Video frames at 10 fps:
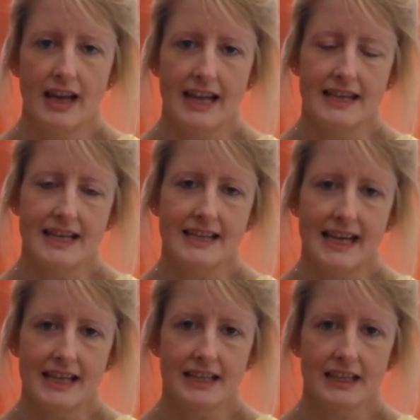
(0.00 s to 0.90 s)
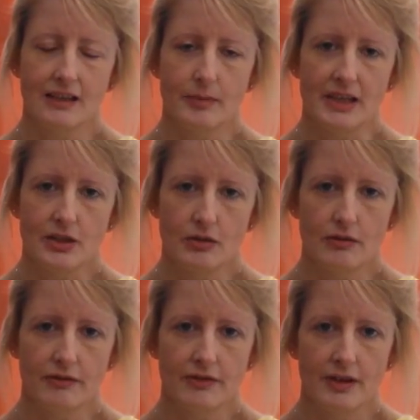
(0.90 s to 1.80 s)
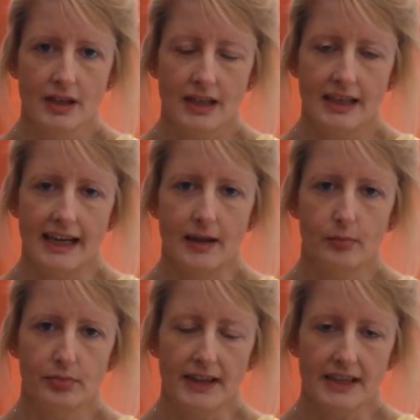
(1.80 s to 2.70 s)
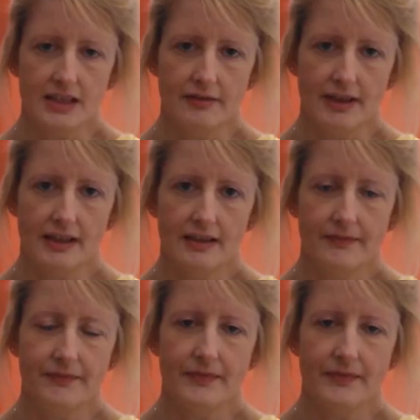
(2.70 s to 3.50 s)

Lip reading: And then there's going to be sort of outbreaks of it.